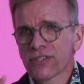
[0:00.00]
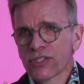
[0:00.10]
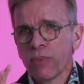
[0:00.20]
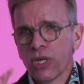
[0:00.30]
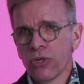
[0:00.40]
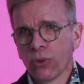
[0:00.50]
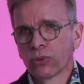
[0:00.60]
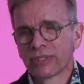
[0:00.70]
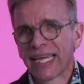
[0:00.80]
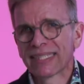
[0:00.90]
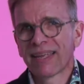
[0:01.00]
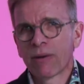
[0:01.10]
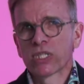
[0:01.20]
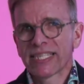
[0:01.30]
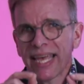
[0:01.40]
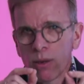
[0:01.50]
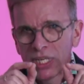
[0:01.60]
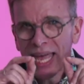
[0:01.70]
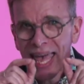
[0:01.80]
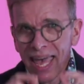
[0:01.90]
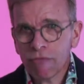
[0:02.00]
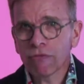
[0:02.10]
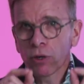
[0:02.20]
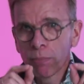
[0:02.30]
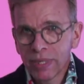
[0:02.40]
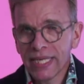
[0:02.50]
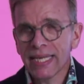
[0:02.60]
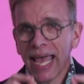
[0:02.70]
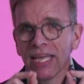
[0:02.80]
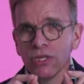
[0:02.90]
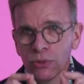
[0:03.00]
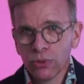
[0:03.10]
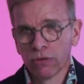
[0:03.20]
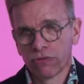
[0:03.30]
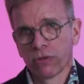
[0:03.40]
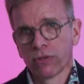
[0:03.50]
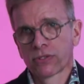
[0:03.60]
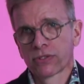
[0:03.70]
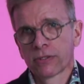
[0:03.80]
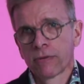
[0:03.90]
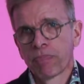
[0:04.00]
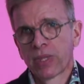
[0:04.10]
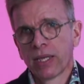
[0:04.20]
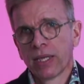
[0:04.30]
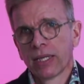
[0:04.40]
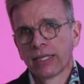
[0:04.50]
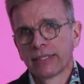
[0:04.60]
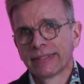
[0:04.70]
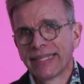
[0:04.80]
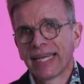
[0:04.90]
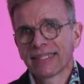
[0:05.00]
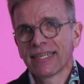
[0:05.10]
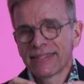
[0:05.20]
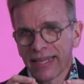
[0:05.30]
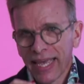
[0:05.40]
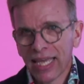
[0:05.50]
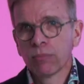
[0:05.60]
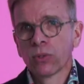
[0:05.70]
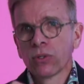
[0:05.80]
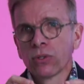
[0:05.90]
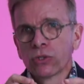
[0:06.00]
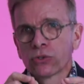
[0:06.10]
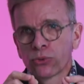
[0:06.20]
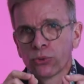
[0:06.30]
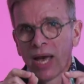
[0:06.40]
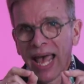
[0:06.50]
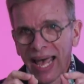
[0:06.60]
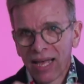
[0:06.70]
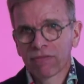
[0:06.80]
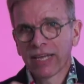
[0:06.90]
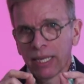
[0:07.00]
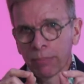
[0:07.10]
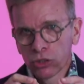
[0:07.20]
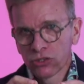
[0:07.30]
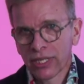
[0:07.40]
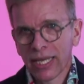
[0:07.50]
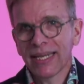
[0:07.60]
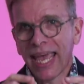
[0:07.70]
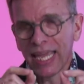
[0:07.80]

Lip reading: is minute that there would ever be a universe that is able to contain a